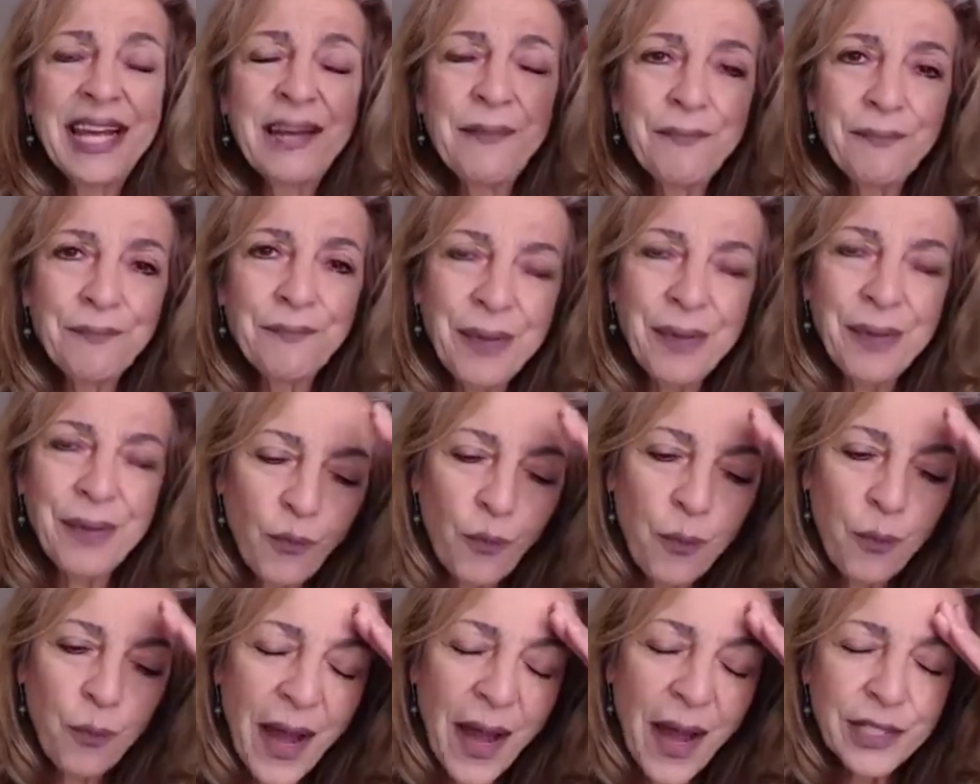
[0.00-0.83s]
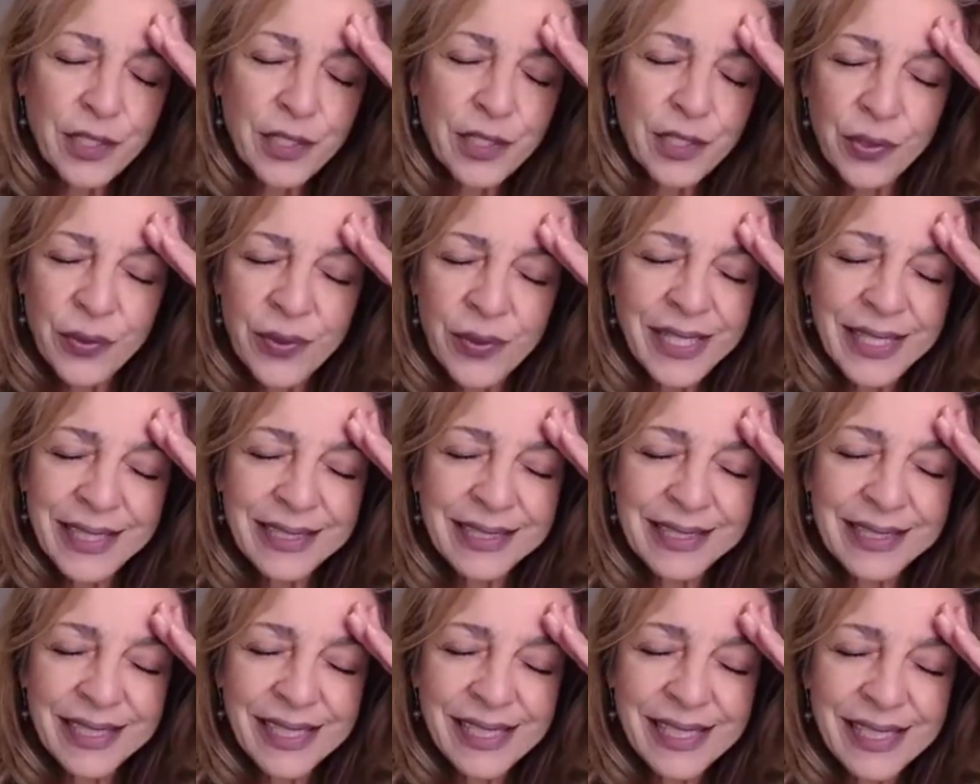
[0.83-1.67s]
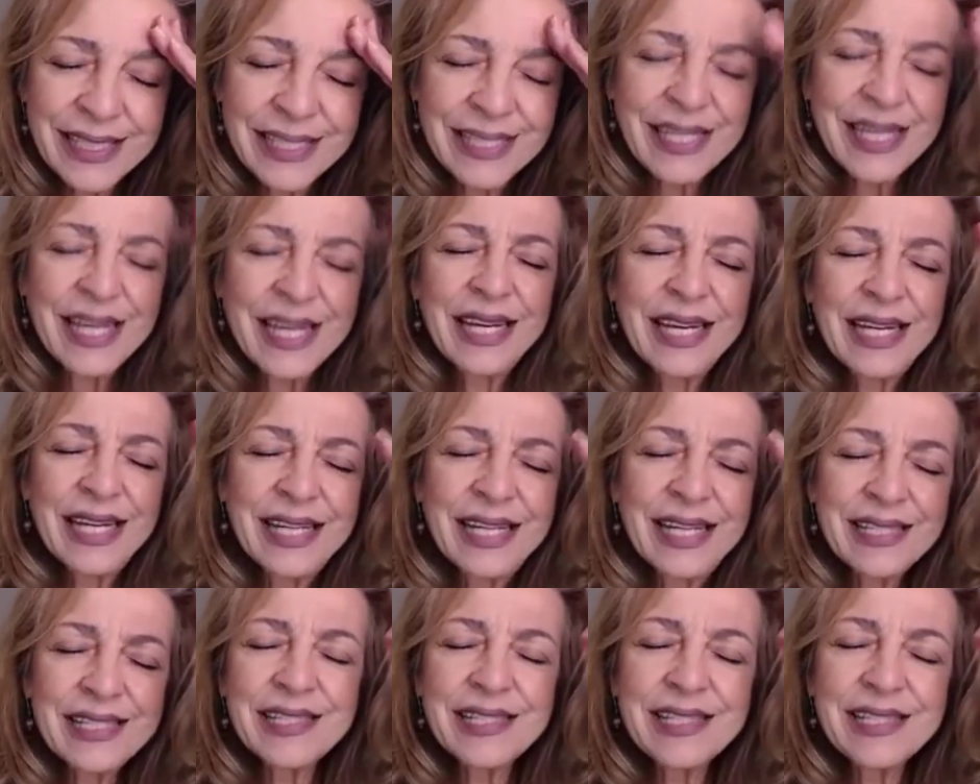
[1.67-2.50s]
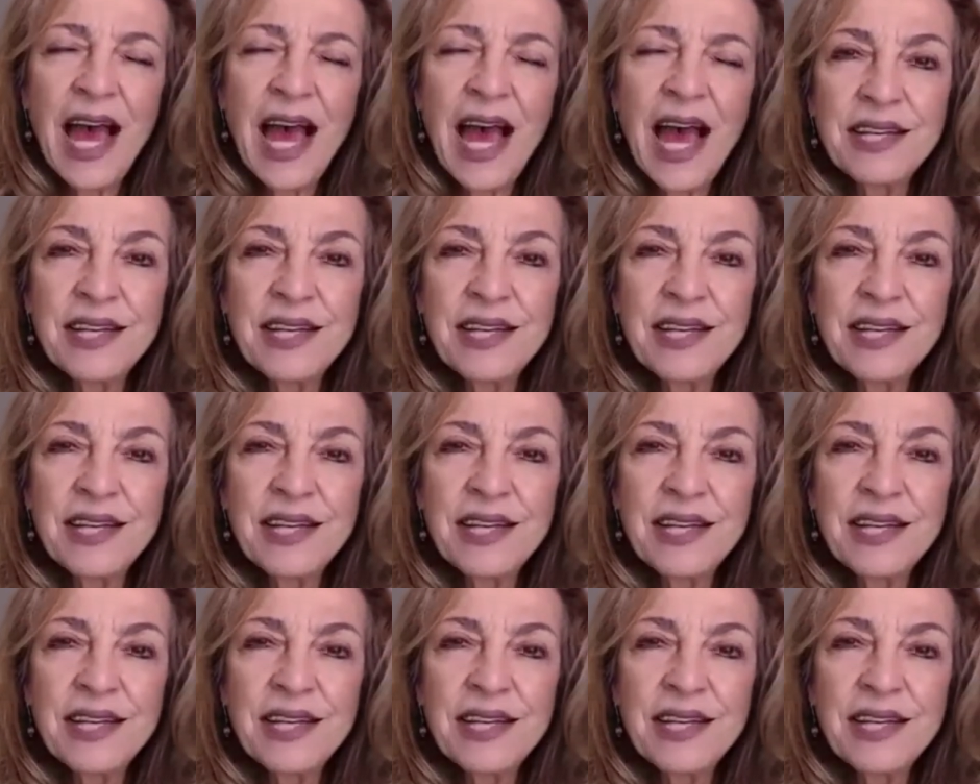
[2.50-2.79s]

But by doing this, it's not